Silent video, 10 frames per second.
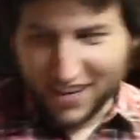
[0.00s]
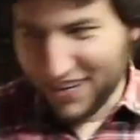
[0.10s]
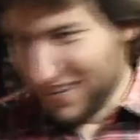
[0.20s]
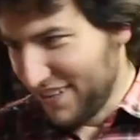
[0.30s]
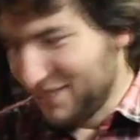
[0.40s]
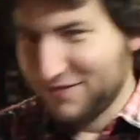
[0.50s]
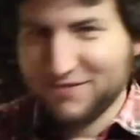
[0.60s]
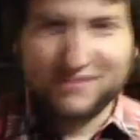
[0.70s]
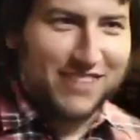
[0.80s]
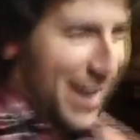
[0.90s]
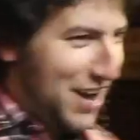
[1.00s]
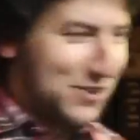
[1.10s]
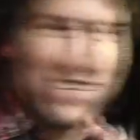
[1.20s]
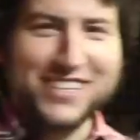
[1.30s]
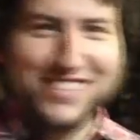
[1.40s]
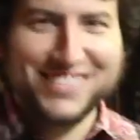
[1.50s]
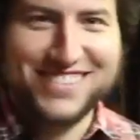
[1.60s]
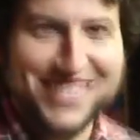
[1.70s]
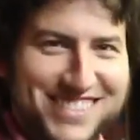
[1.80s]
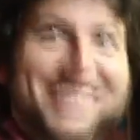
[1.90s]
yeah. to Christian's uh, little
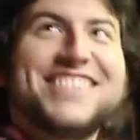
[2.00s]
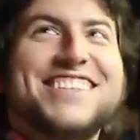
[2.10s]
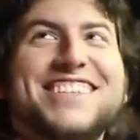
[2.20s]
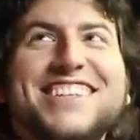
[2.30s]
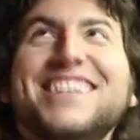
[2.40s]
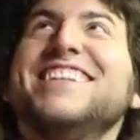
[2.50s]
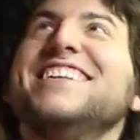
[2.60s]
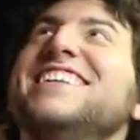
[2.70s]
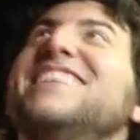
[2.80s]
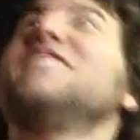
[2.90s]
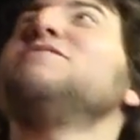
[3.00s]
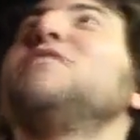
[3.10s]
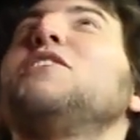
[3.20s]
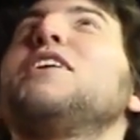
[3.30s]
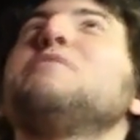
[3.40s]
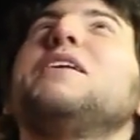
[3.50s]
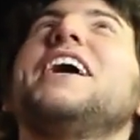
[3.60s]
little abode. Don't have my